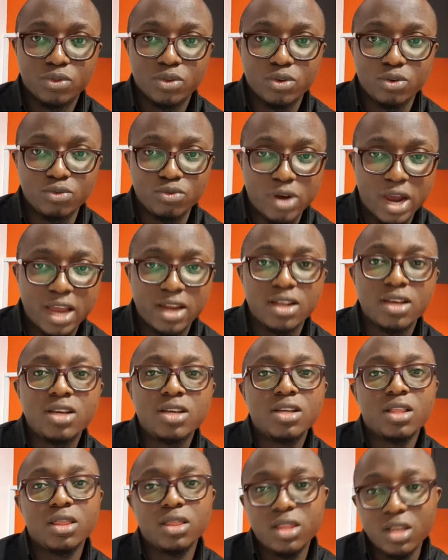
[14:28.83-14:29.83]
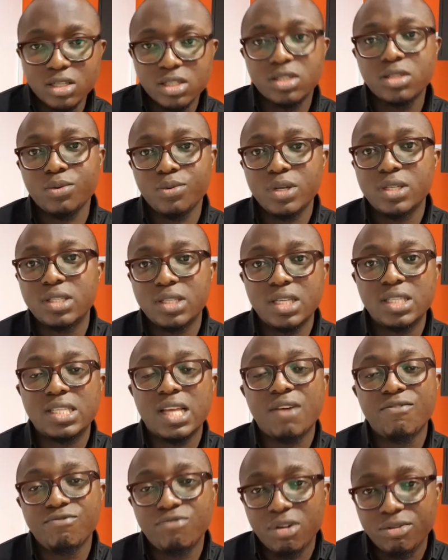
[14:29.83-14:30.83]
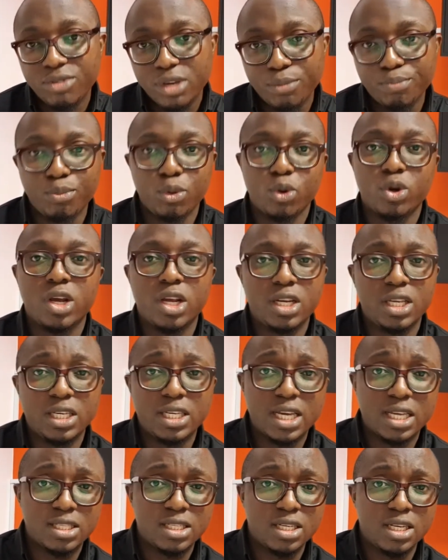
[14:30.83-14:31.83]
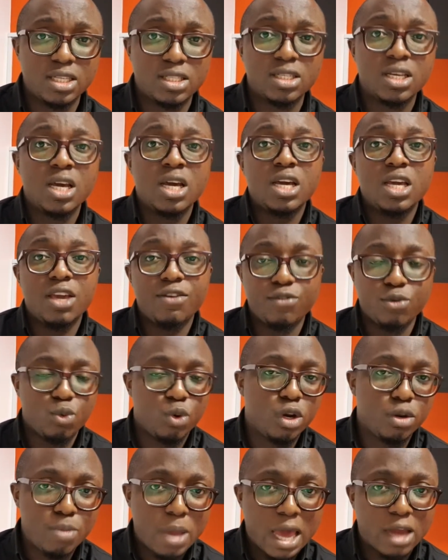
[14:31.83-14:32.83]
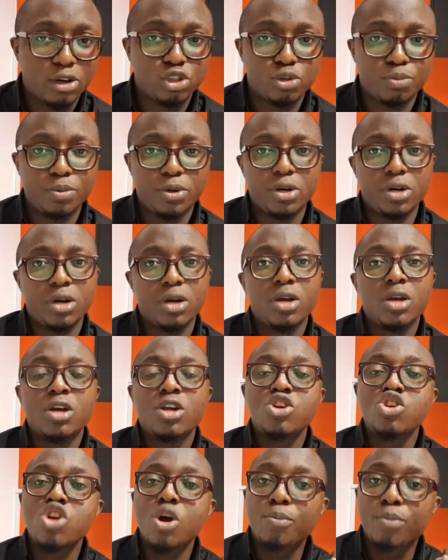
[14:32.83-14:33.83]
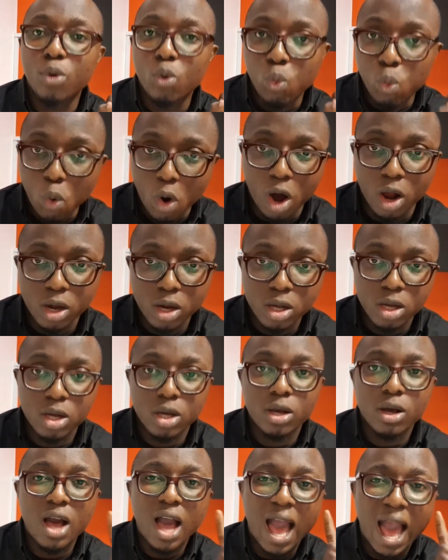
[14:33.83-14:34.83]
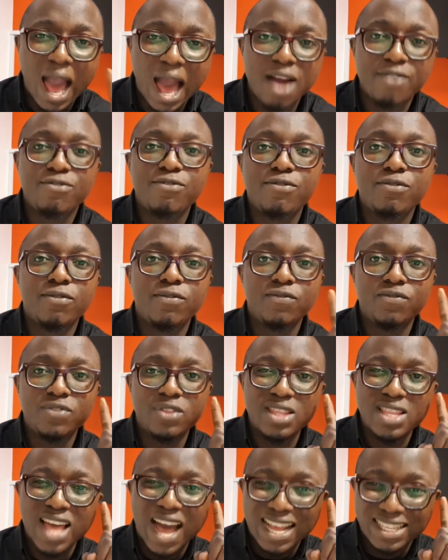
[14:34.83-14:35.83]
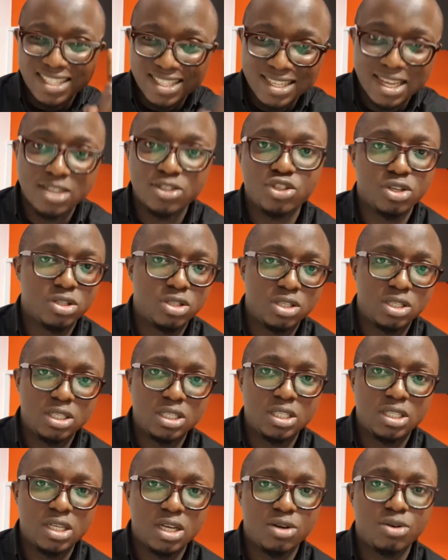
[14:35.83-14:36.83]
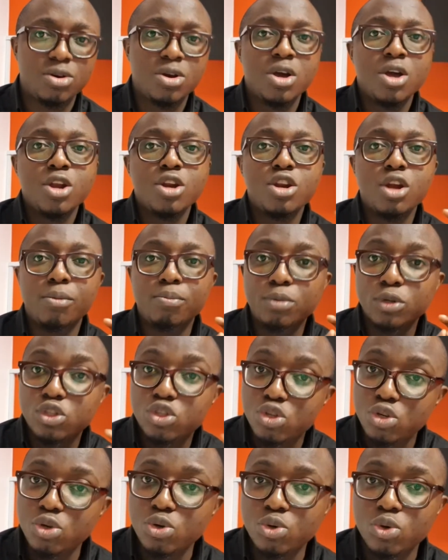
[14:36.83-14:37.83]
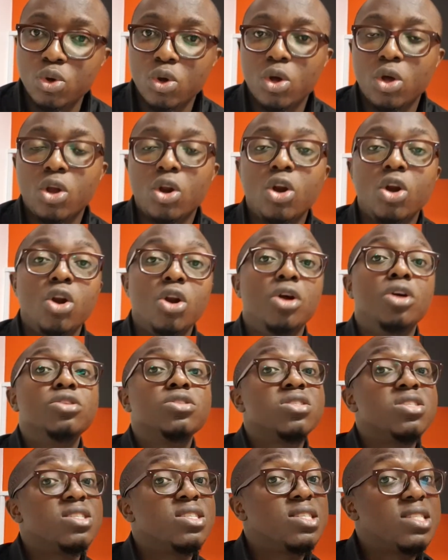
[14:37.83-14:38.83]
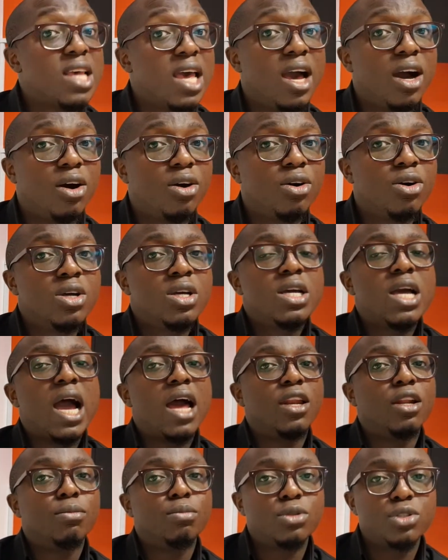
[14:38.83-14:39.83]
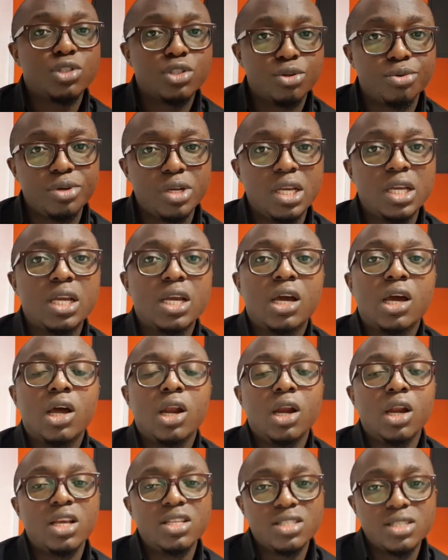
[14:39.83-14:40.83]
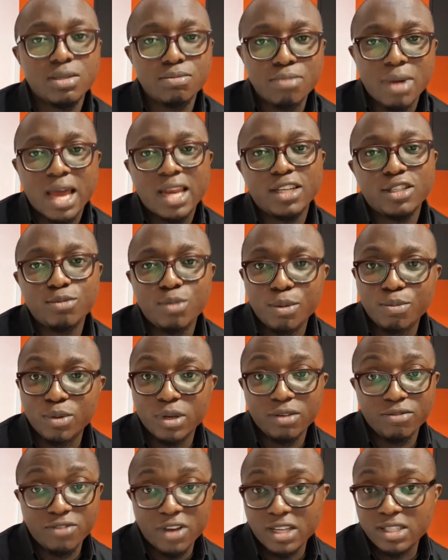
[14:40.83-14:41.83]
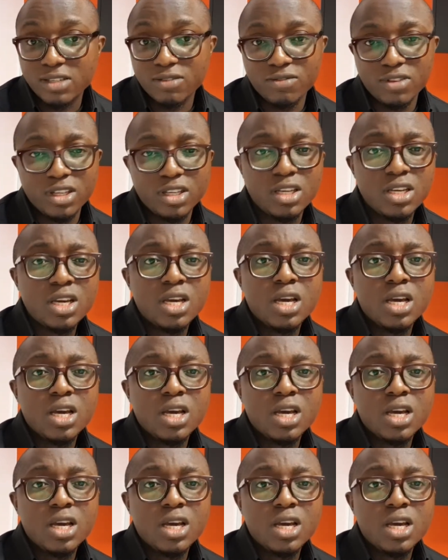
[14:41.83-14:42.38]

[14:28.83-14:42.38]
right, these three things are very important in getting it if you want to be an entrepreneur. Number one, have attention to detail. Number two, learn to sell. And number three, learn to manage people effectively.